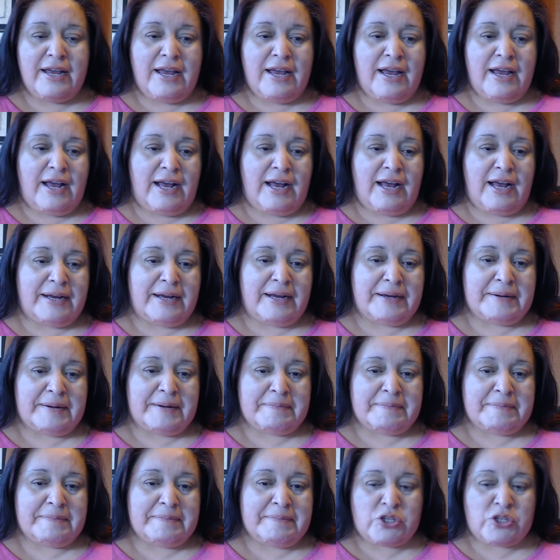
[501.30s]

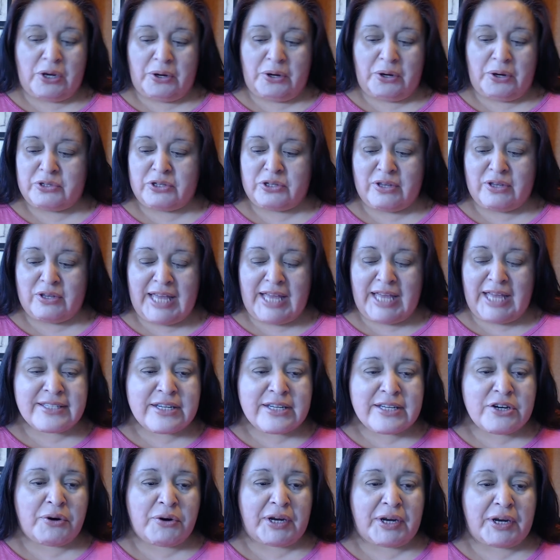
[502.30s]
Um, so, so that's
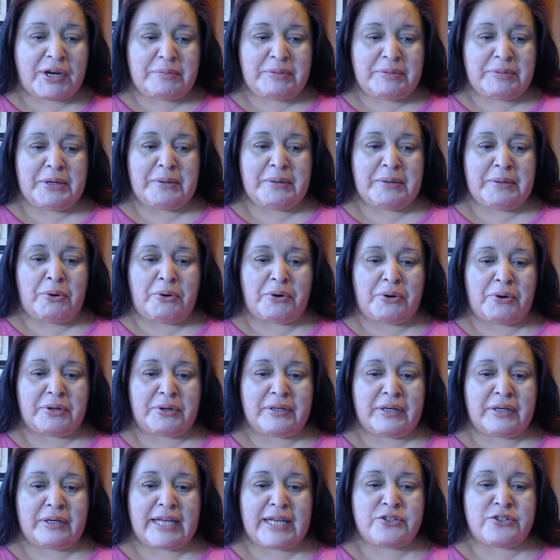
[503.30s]
incredibly
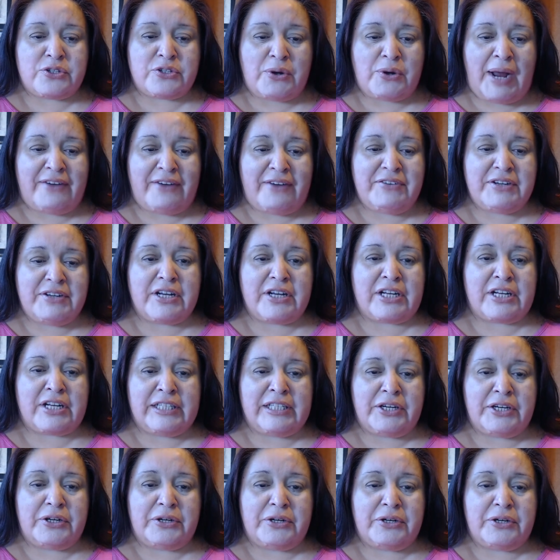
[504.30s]
important. And so, having a
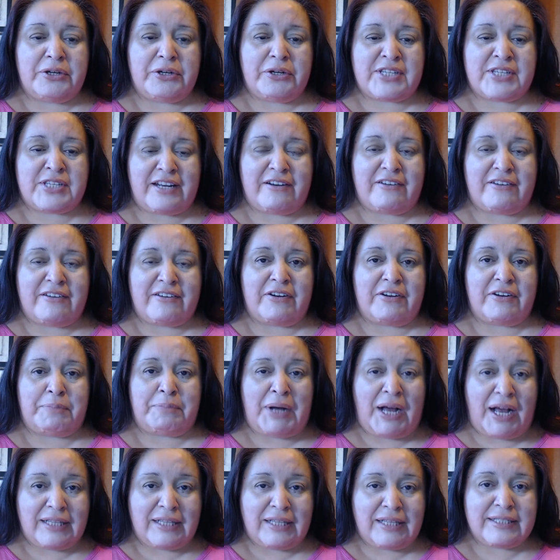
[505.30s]
clear set of, of,
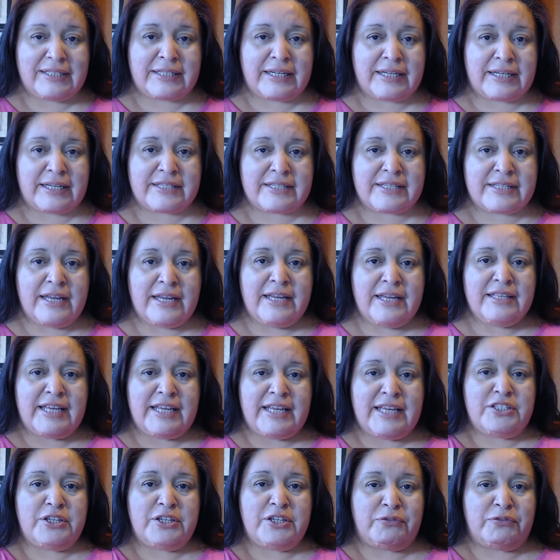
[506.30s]
politics
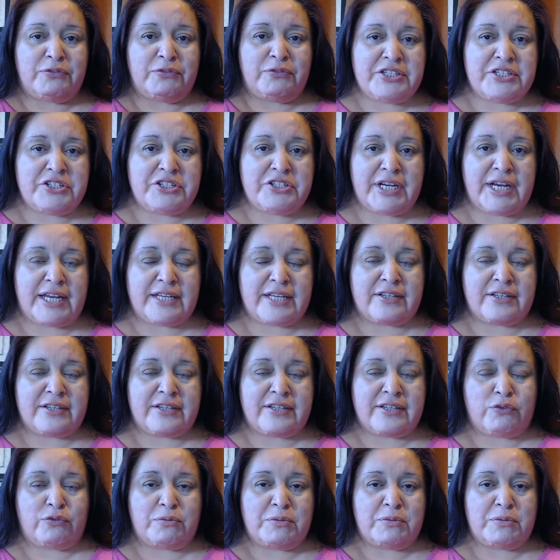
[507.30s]
that differentiates
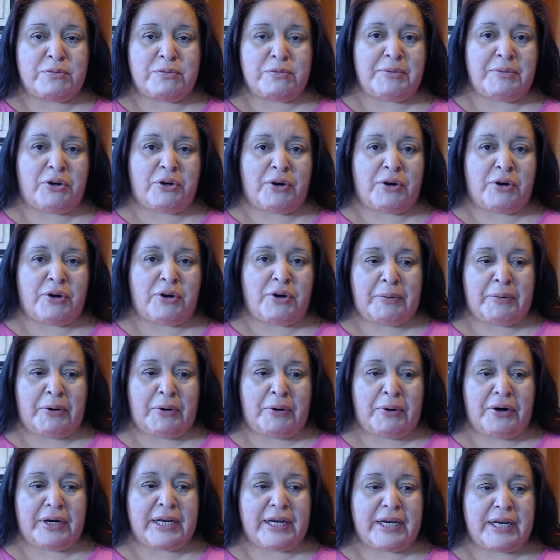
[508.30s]
us from the Democratic
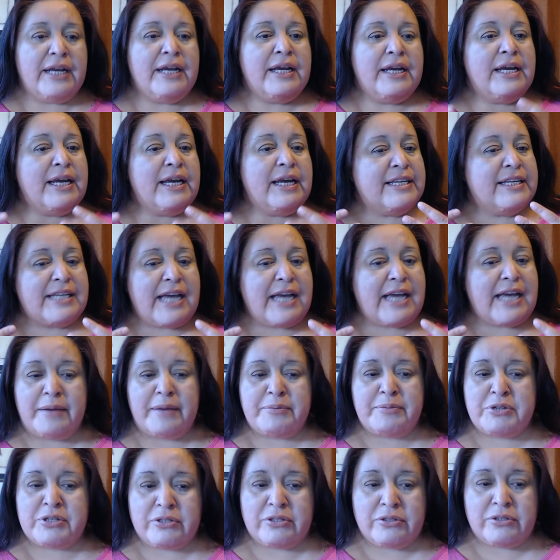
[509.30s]
Party is
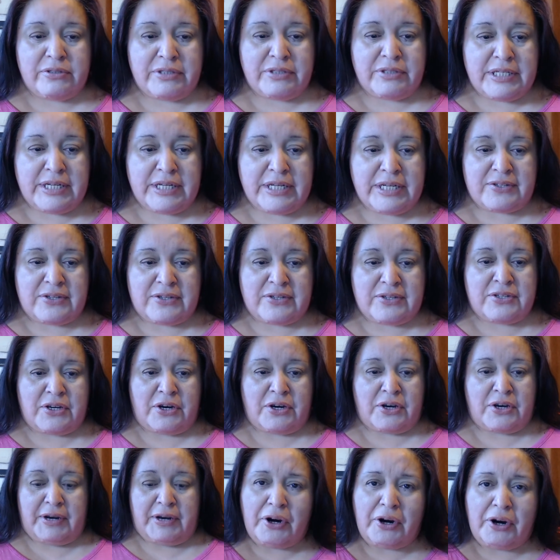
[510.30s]
absolutely
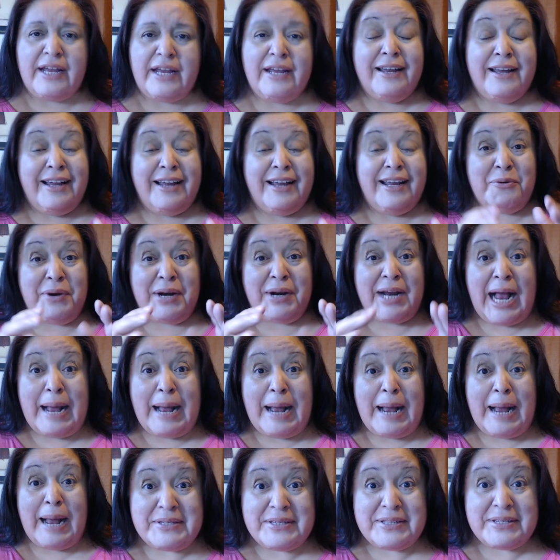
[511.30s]
necessary. And what
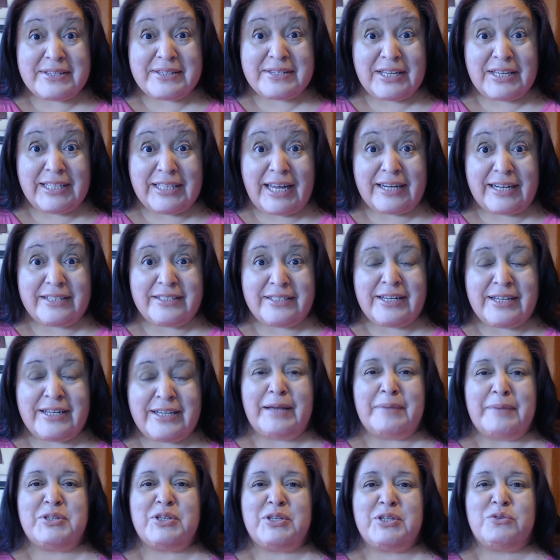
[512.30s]
happens is a lot of
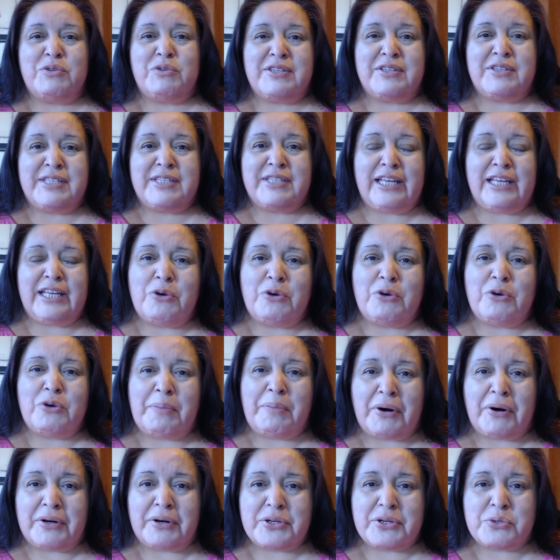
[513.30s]
times is what state and local
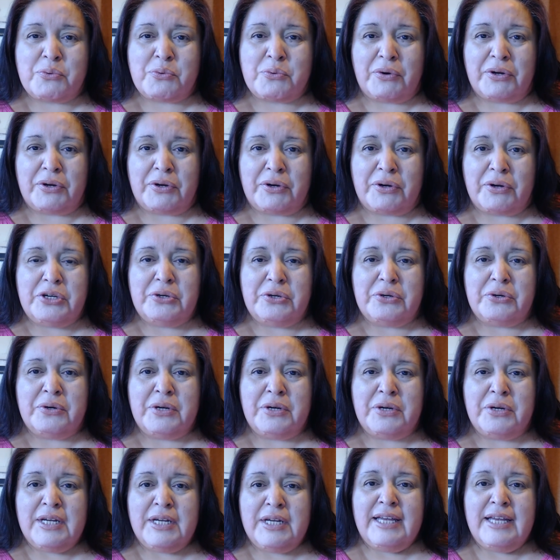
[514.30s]
parties want to do
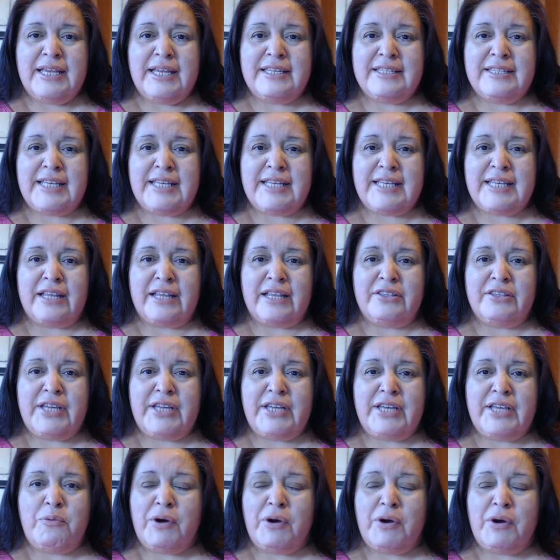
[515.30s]
is that
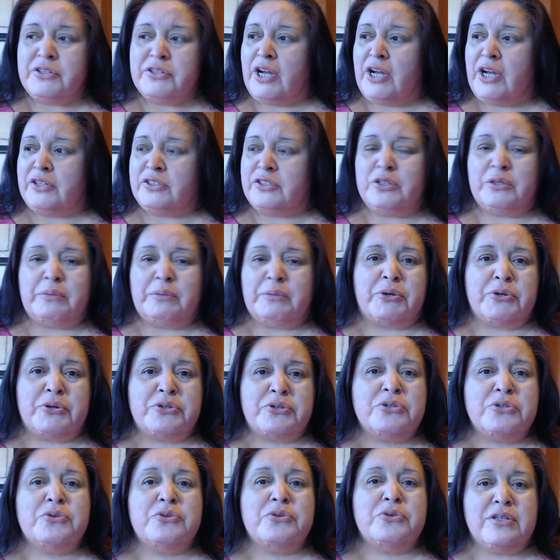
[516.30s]
they want to talk to the
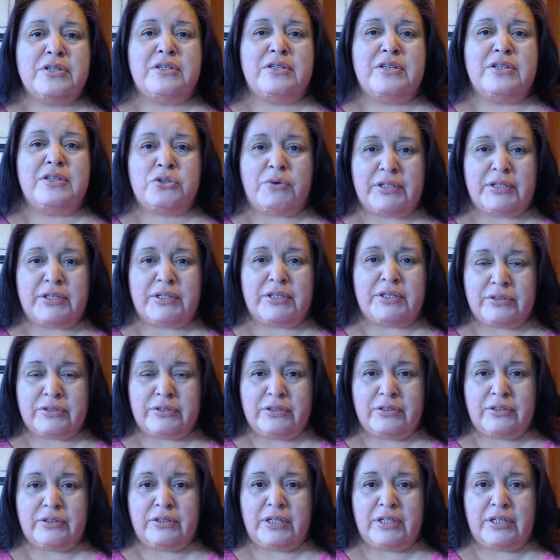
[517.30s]
person who's the disgruntled
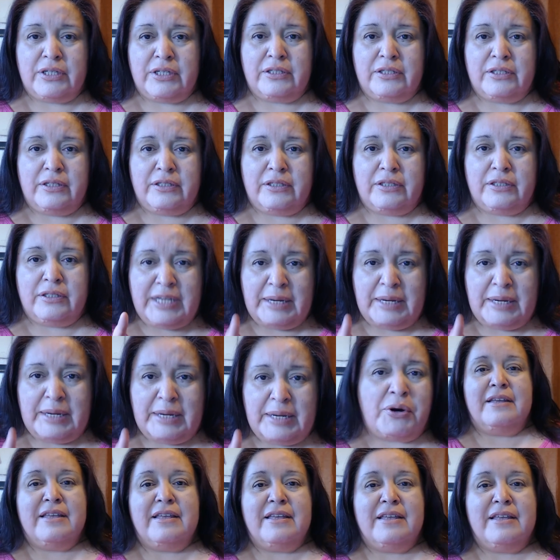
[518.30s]
uh,
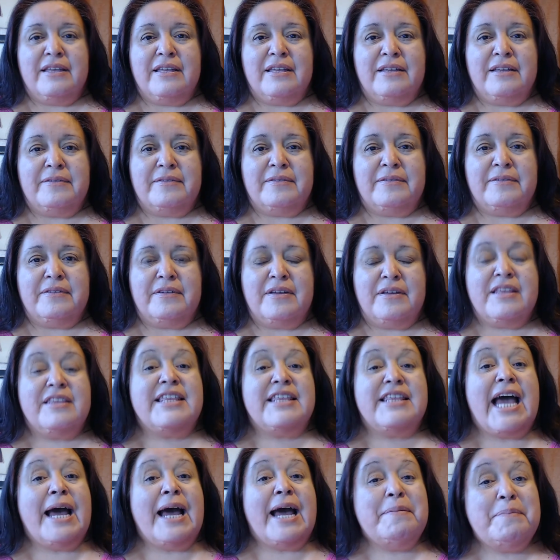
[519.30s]
Democrat.
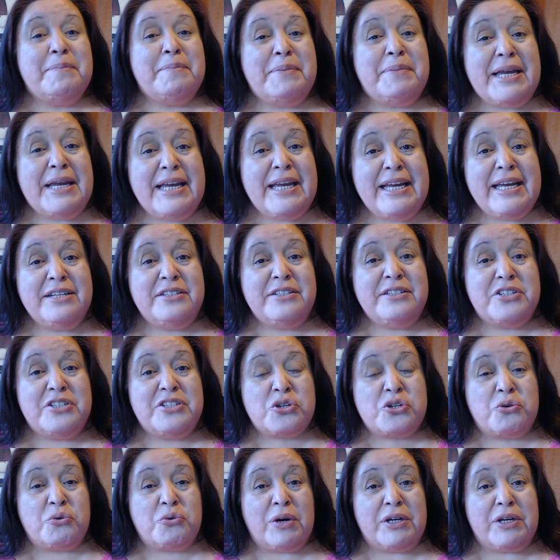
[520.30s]
That being
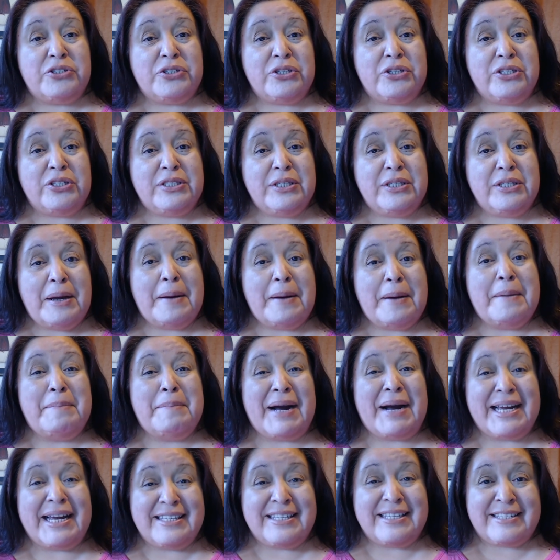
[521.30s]
disgruntled
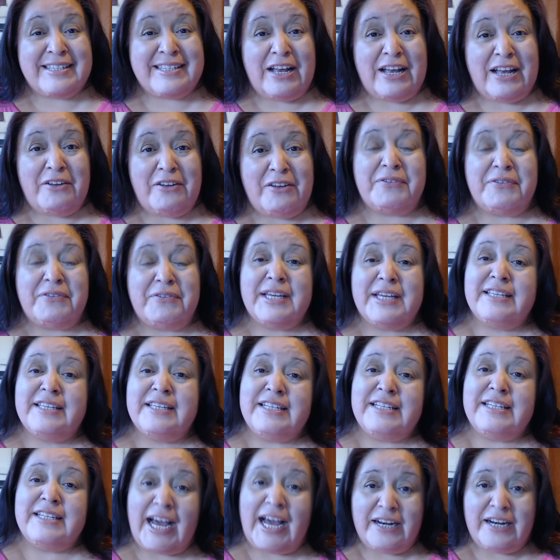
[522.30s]
by itself is
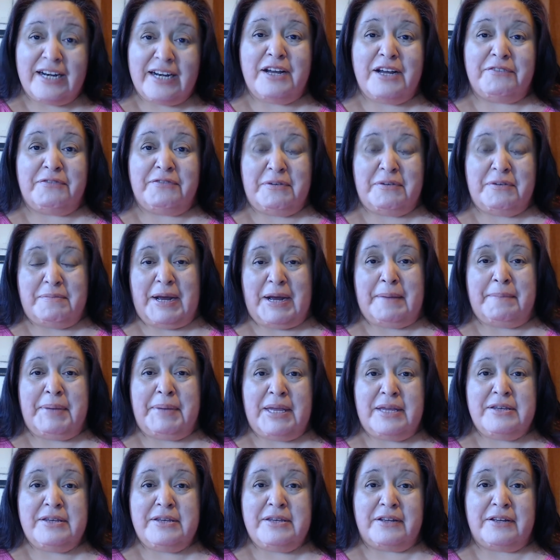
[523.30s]
not enough, in my
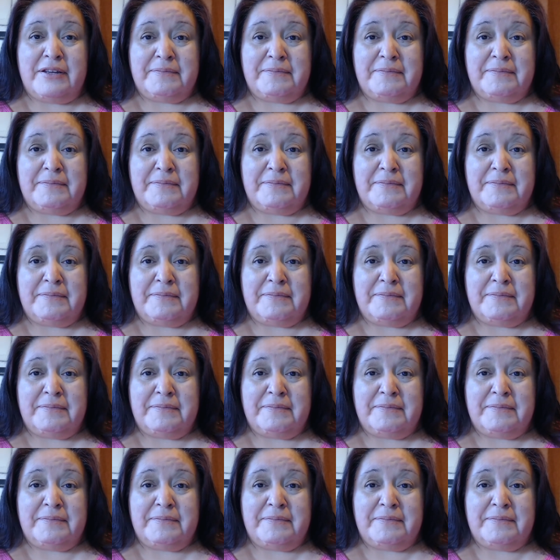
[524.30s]
opinion,